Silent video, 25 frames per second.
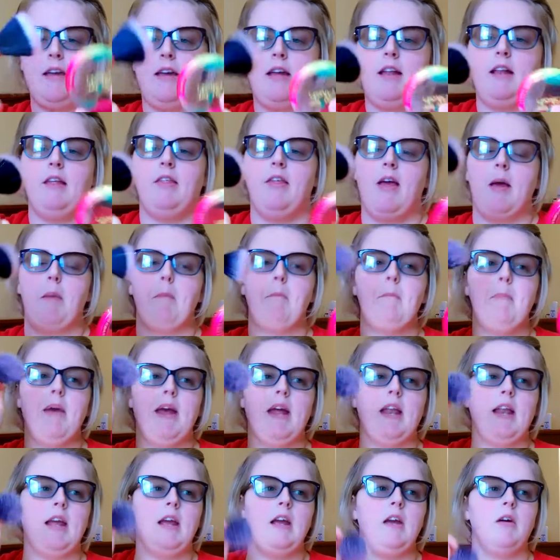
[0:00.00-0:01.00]
anything
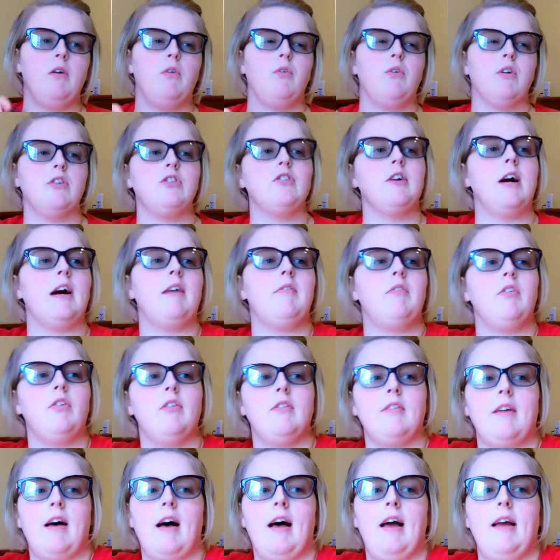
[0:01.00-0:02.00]
mini or travel
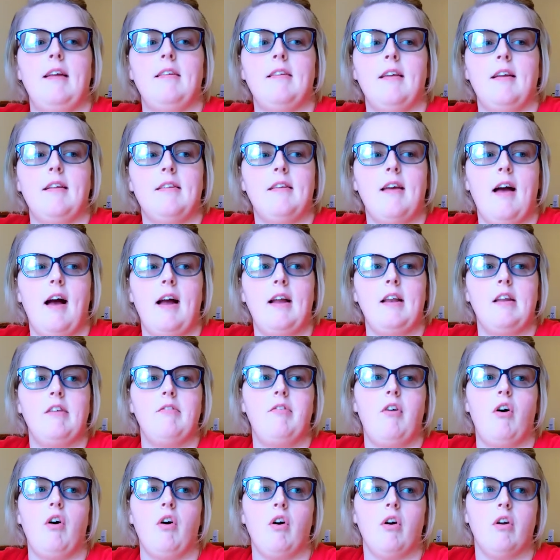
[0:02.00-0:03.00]
size, it's kind of
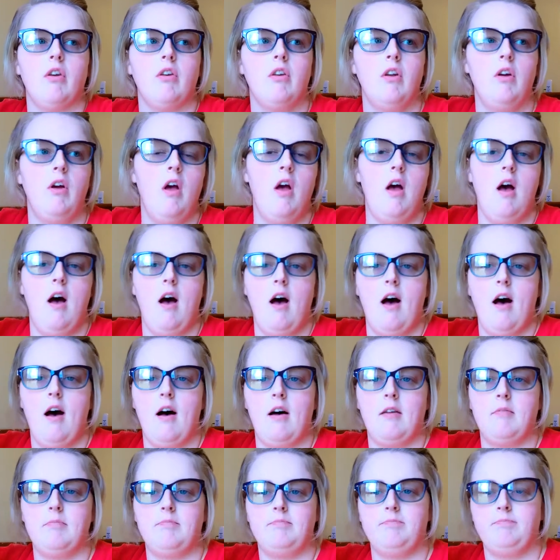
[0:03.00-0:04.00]
hard.
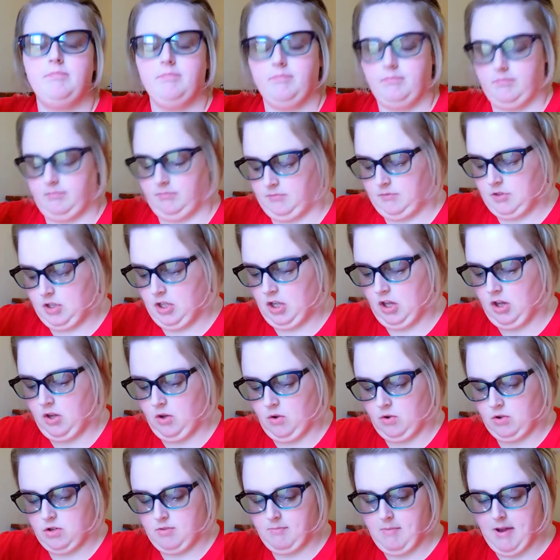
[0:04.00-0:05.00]
Um, to
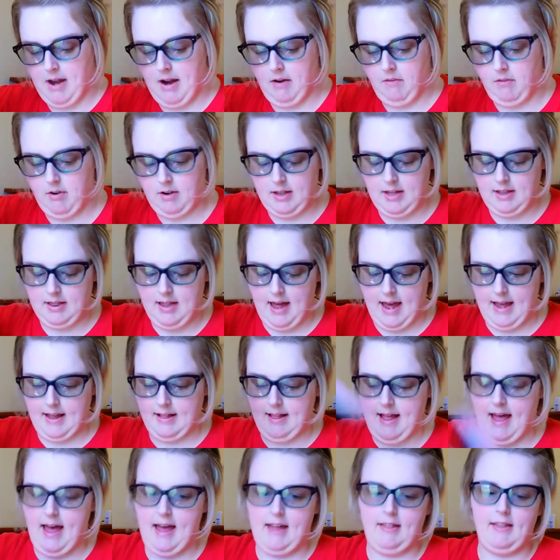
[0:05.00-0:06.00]
use, but I really like
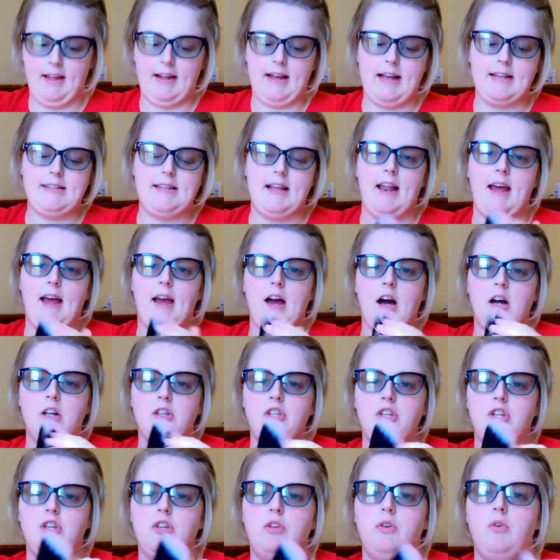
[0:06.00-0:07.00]
that. And like I said, I got
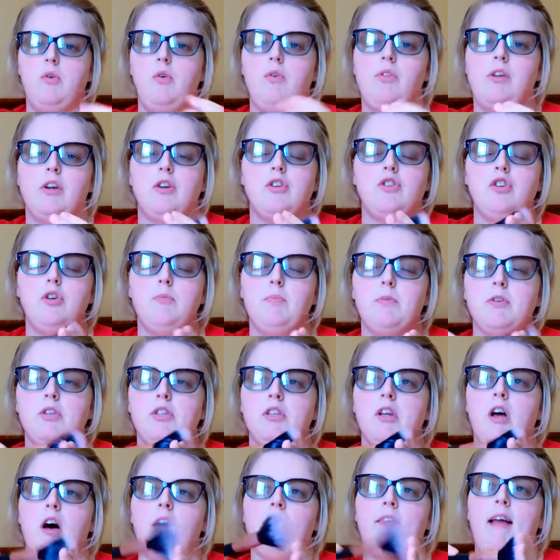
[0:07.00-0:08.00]
two. They're super
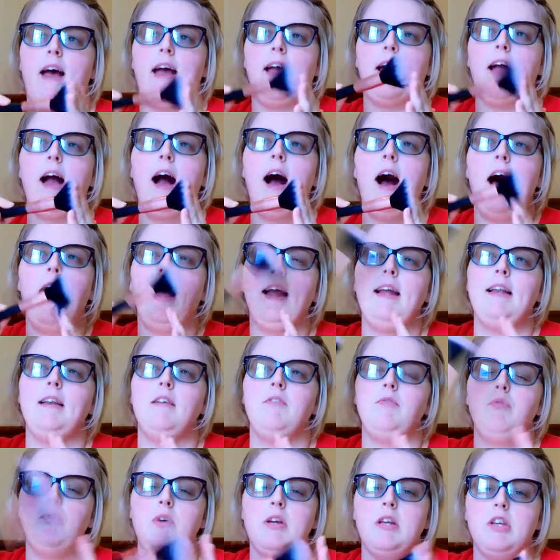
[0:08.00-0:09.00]
soft. I kind
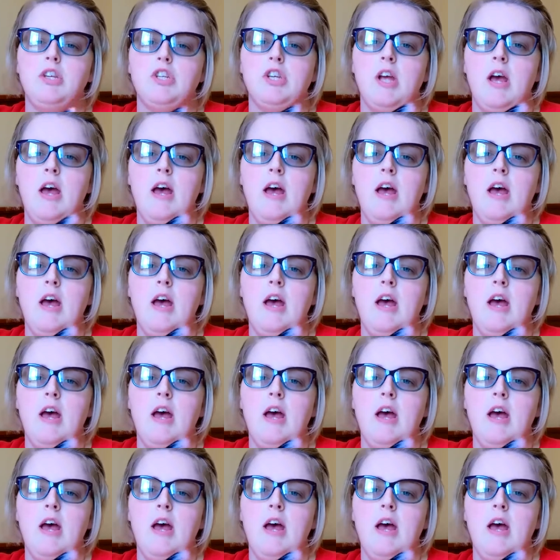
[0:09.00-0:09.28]
of wish